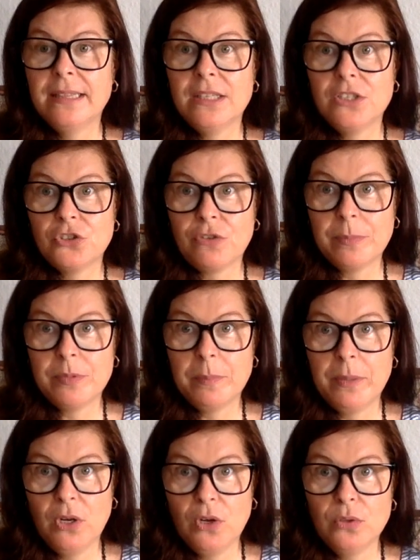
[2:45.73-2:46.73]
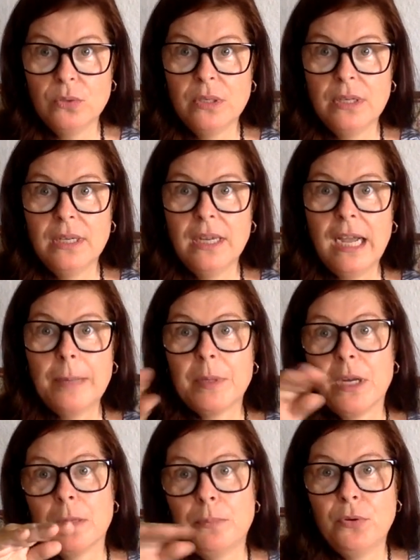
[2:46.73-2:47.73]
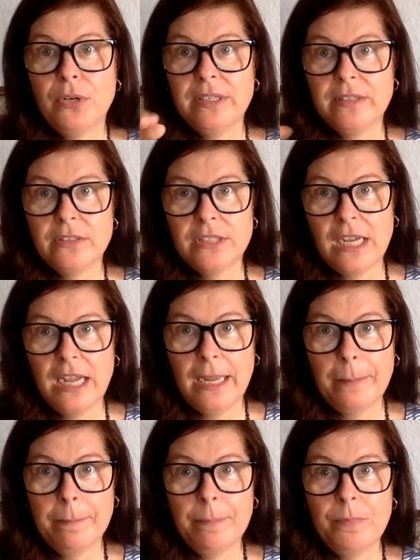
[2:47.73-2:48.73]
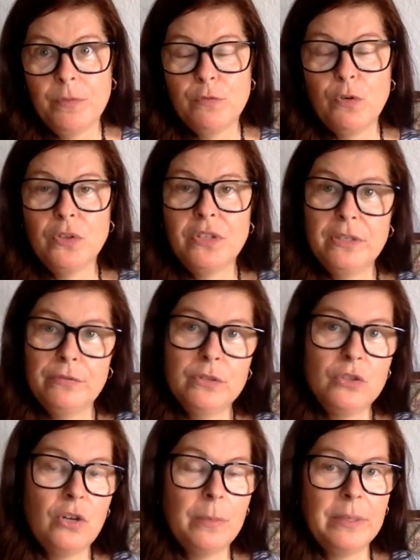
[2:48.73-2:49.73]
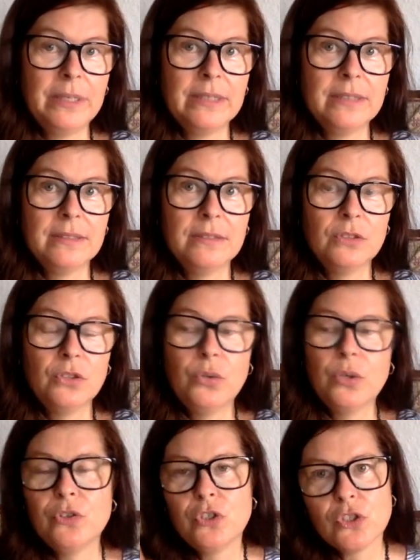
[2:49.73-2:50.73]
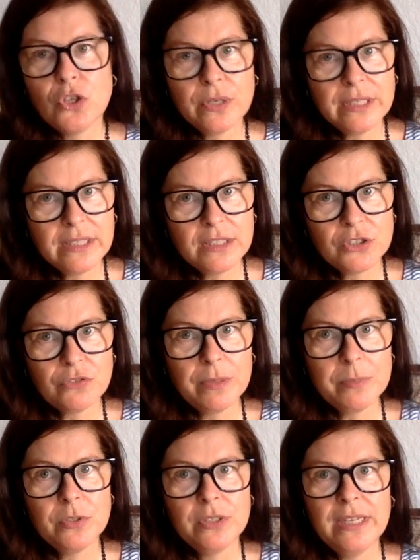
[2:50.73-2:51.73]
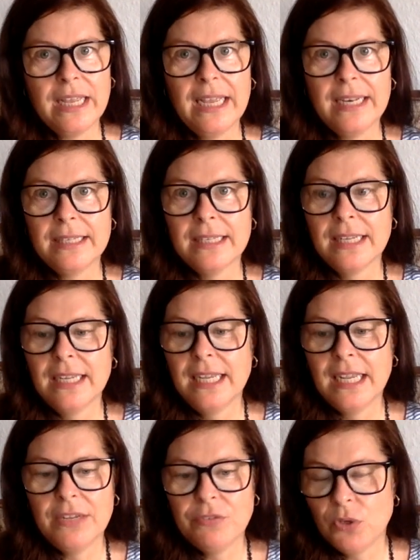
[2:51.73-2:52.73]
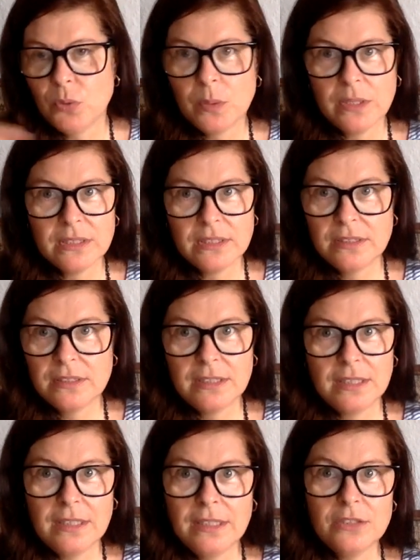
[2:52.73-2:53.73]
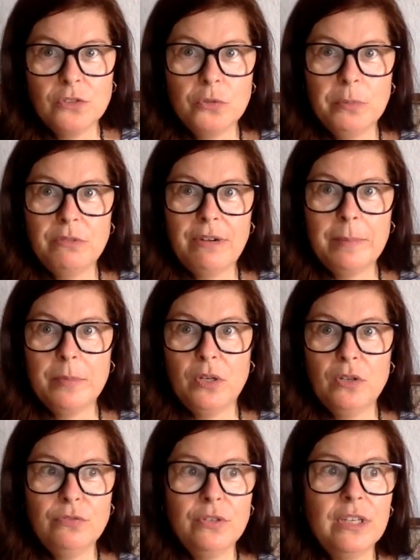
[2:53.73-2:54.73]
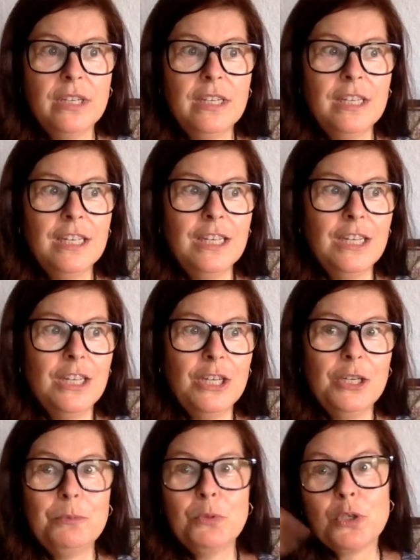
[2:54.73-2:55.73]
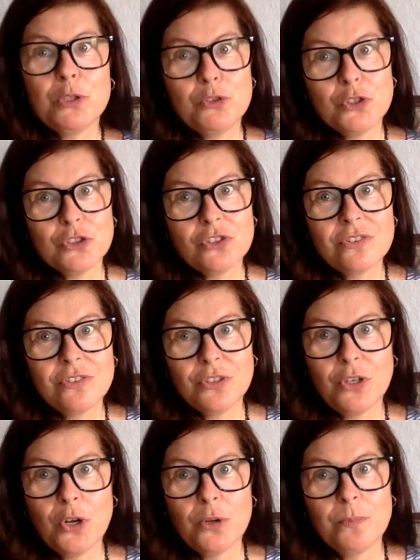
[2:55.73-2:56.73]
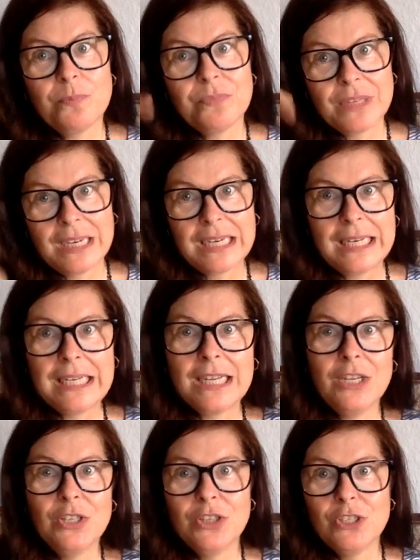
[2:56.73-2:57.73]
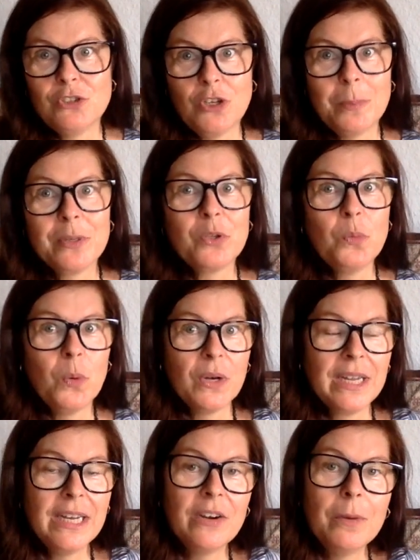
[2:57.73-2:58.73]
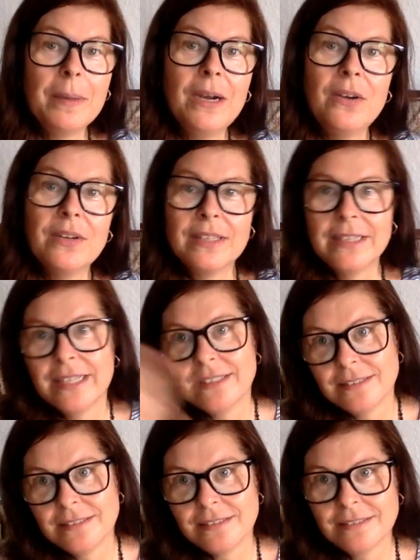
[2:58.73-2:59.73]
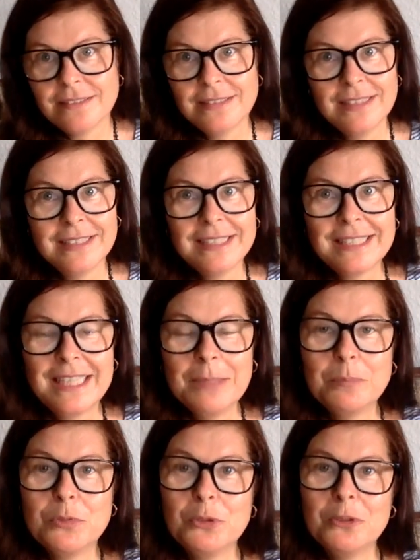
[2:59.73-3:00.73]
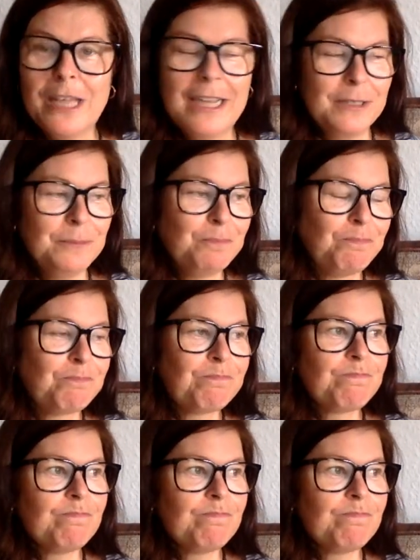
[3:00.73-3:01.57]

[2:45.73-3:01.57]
in the description below, I'm going to put in the time for the different topics. So you can just look in the description, and if you don't want to sit and listen to me ramble off, you can just, you know, click on the topic you want to hear about and then skip to that.